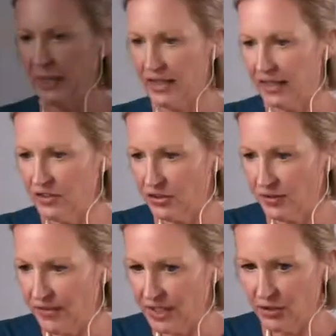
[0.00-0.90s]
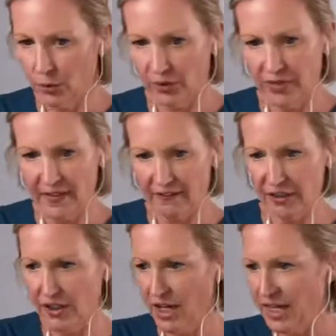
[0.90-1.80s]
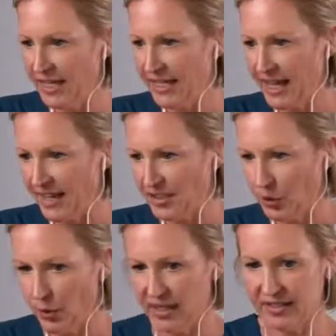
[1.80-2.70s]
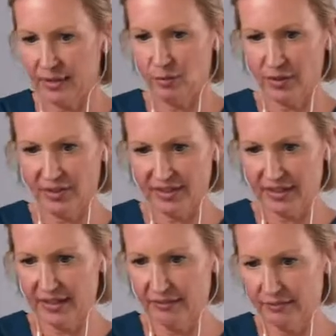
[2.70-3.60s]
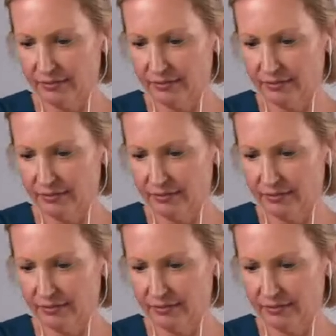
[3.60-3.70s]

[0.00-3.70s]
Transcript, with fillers: my God, Josephine, you will never guess who I slept with last night.